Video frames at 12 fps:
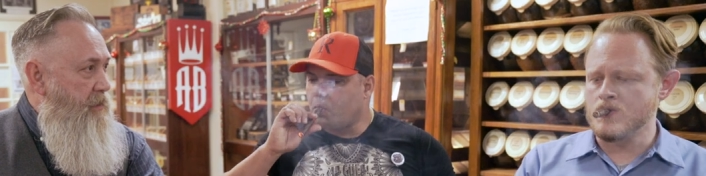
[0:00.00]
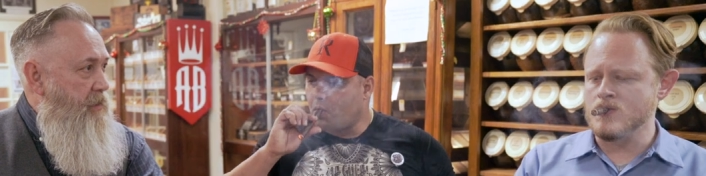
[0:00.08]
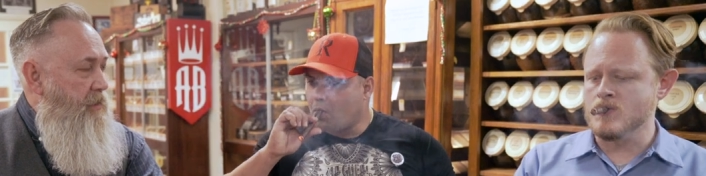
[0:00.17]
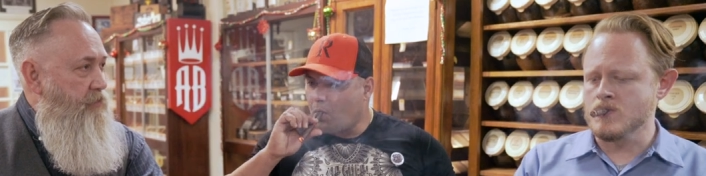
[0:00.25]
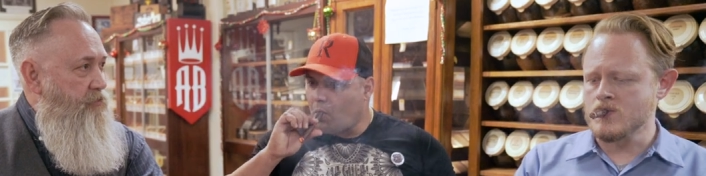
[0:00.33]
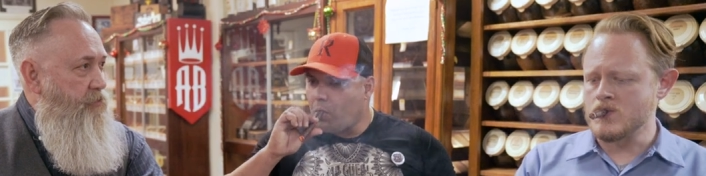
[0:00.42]

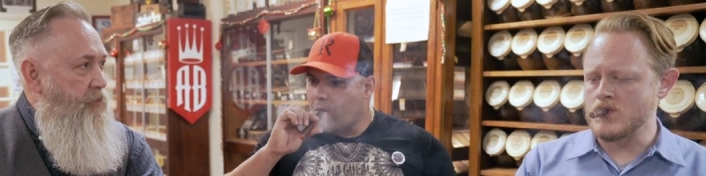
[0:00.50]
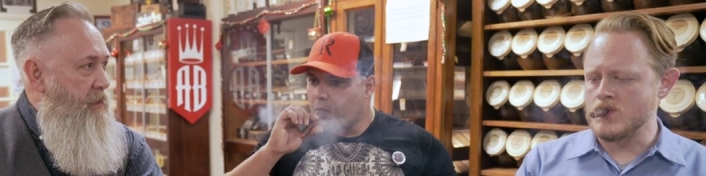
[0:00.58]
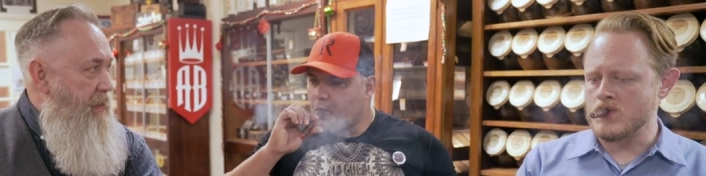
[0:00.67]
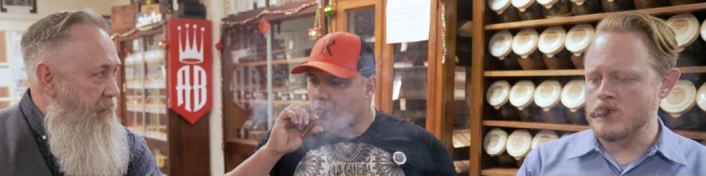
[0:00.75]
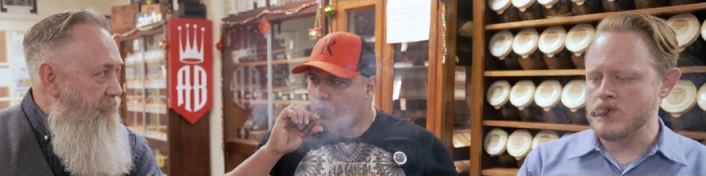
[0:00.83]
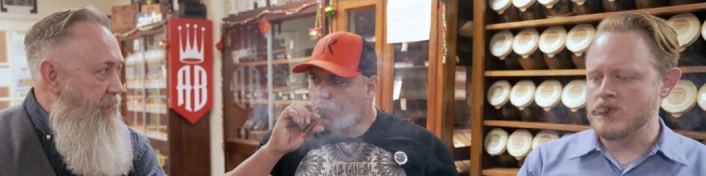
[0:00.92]
Speaker 1: because you're going
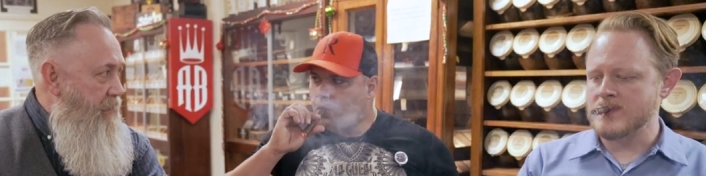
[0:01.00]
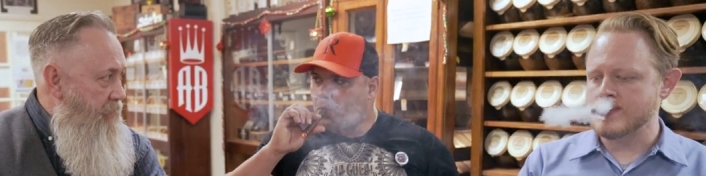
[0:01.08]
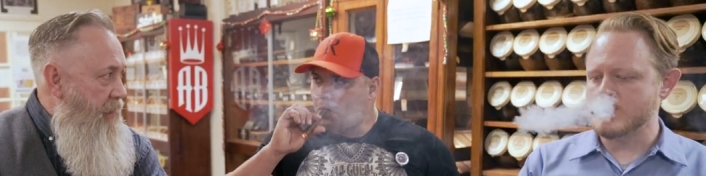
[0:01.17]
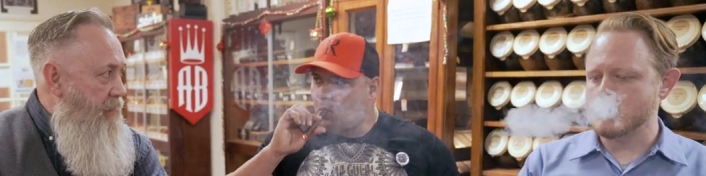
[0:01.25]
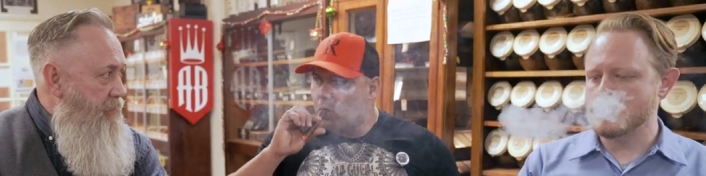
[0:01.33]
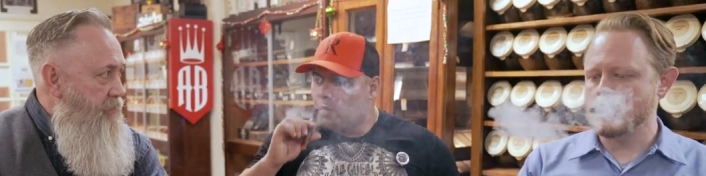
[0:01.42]
to have that
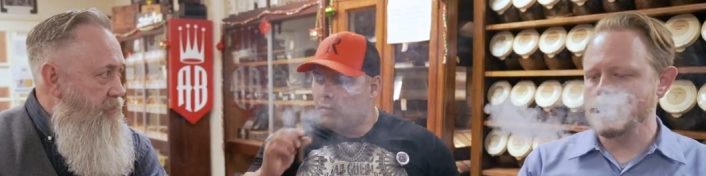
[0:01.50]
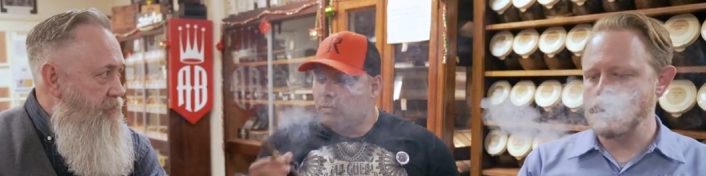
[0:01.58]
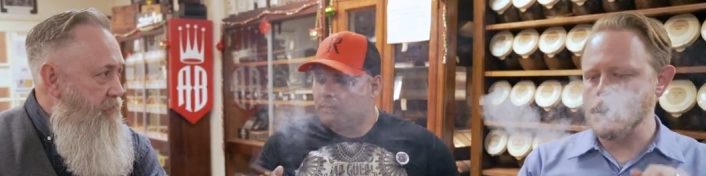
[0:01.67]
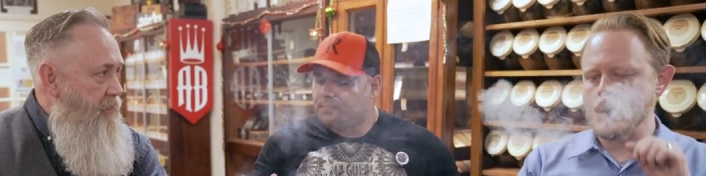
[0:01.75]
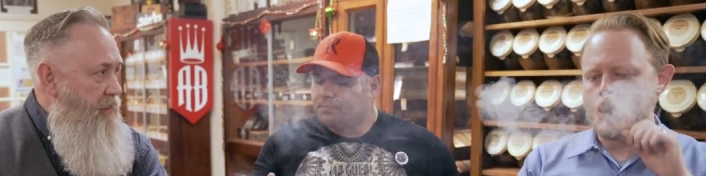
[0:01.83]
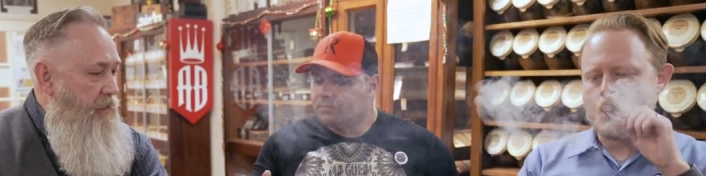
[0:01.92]

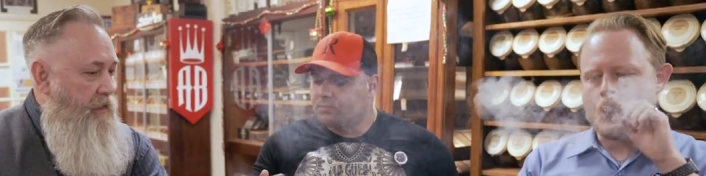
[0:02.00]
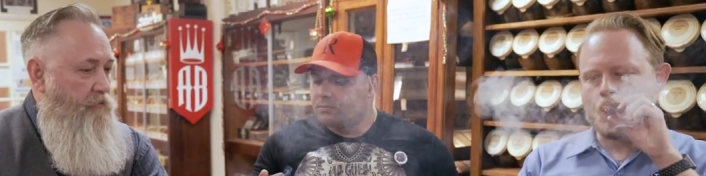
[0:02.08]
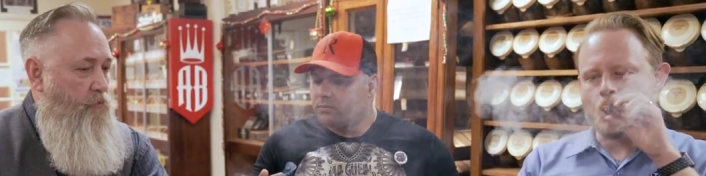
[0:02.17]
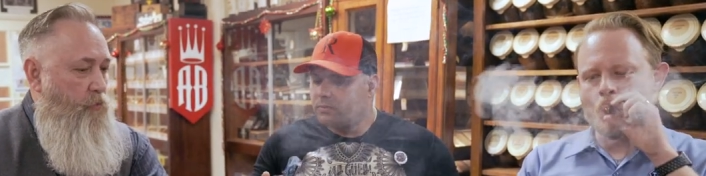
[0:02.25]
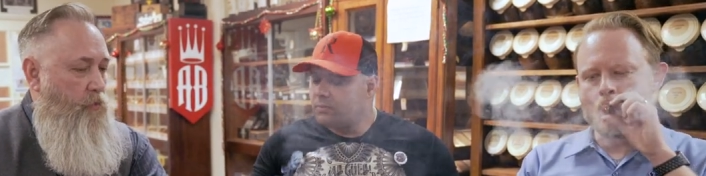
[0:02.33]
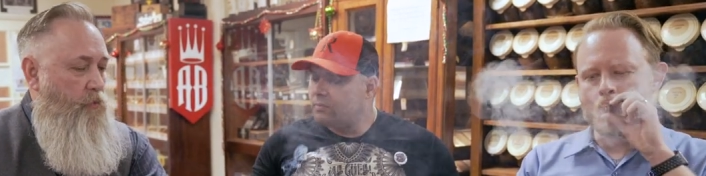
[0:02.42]
knowledge of